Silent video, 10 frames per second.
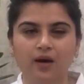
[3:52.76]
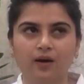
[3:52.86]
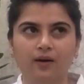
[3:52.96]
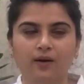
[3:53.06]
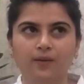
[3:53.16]

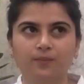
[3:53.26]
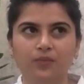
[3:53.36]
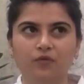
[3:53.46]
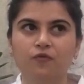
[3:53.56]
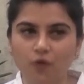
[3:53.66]

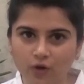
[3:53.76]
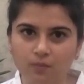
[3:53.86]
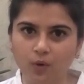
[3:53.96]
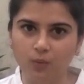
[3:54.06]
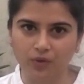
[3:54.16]
For
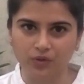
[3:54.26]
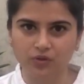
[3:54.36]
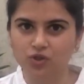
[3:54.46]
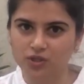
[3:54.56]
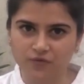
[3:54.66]
a
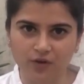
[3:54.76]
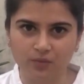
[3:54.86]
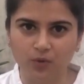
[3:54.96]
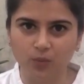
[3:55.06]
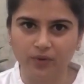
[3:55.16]
moment, just for a
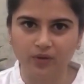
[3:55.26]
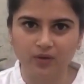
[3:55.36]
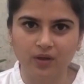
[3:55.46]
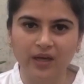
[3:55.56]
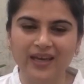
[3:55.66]

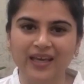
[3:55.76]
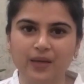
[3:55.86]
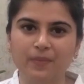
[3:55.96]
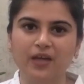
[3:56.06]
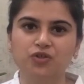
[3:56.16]
moment,
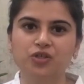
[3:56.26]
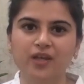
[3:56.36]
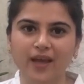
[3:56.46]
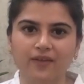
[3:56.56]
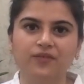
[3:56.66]
imagine
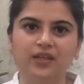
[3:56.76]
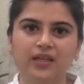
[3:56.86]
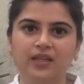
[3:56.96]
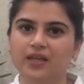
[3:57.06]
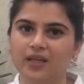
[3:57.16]

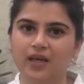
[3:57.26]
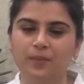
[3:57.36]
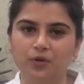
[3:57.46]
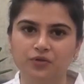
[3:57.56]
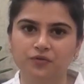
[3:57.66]
everything that came
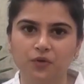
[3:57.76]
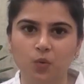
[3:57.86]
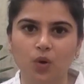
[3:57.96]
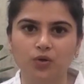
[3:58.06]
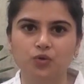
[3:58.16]
out of your
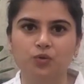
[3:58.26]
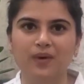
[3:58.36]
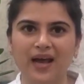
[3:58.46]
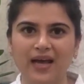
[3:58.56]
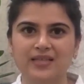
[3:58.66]
wardrobe
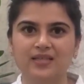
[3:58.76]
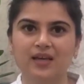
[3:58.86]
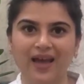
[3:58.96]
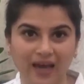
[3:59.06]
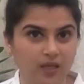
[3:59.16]
as
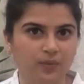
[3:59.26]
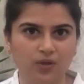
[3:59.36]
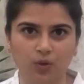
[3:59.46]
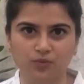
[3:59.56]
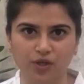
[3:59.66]
animate
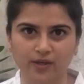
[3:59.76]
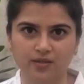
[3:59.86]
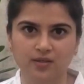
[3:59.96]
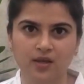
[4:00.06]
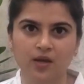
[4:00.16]
objects,